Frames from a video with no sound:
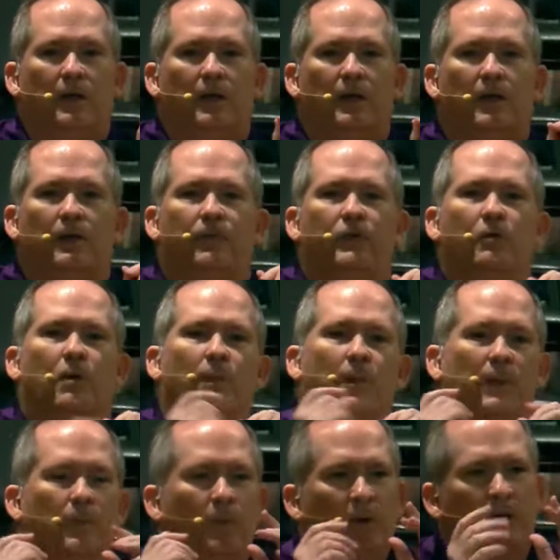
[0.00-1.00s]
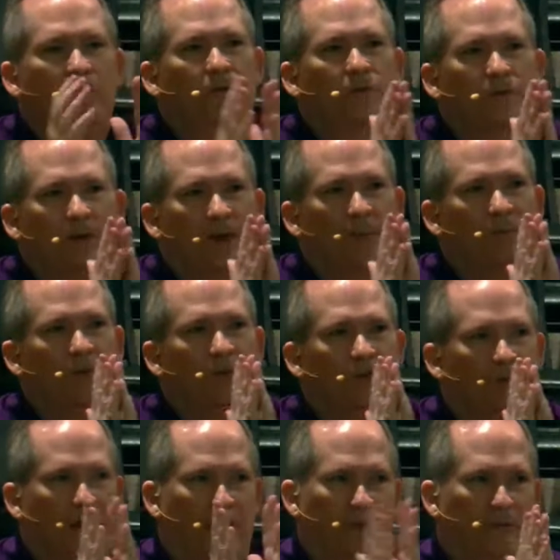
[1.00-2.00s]
If you remember one of those times in
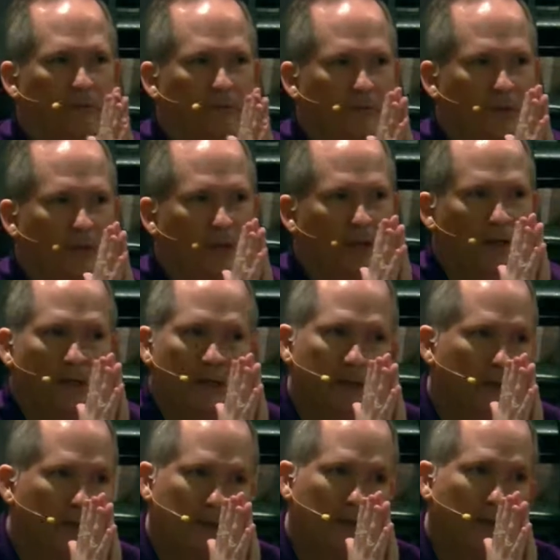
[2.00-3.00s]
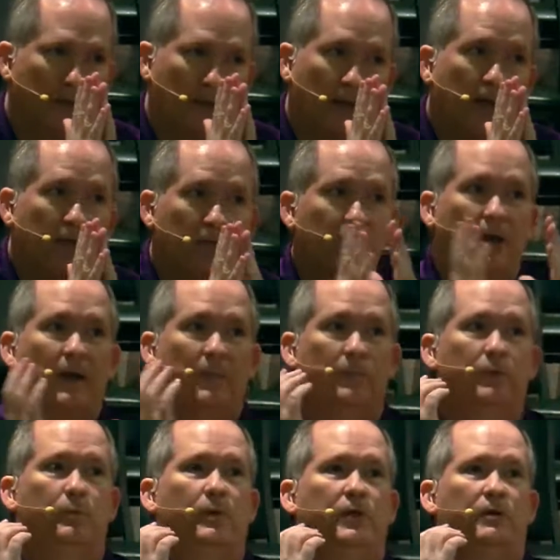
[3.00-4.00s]
your life, and again, a lot of times it
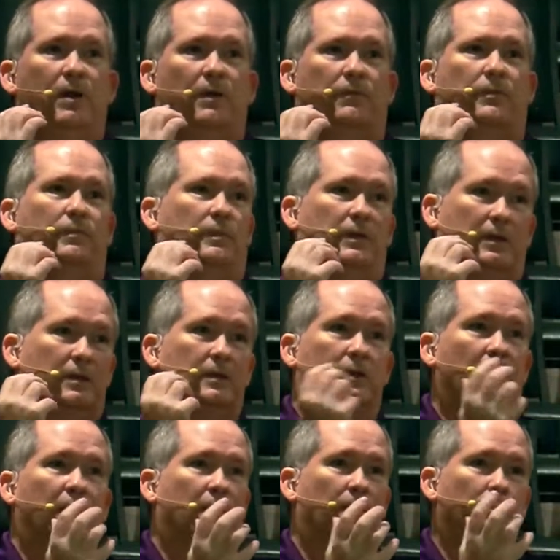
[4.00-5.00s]
happens when you have, again, a